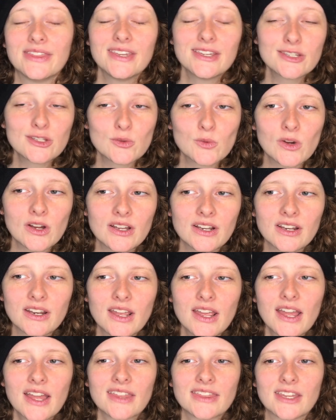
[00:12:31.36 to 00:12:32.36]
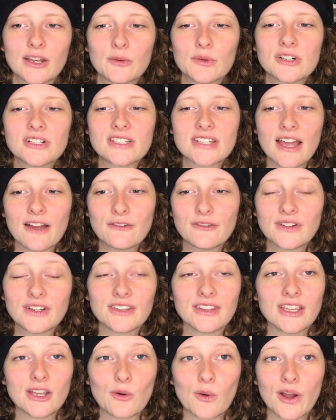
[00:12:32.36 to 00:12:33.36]
this one, there were
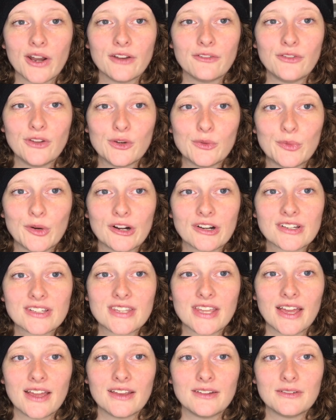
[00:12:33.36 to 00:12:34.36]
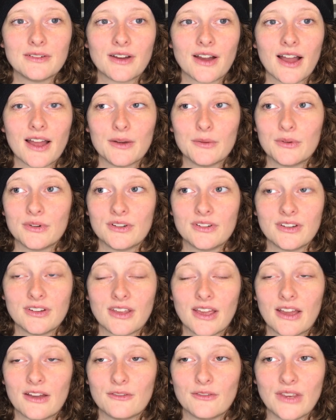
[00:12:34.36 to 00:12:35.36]
definitely quite a few books that I would
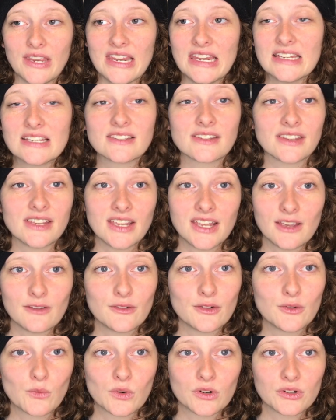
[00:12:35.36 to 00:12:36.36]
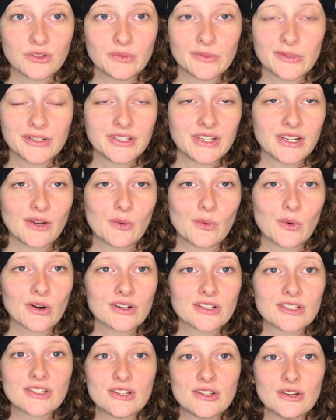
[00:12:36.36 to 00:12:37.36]
have easily given world building
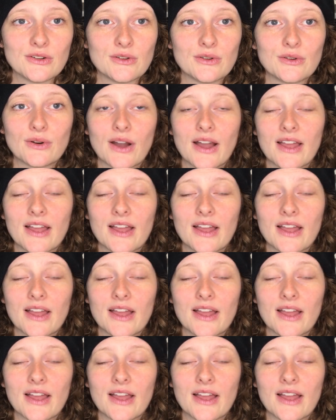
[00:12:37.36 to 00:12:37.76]
awards to.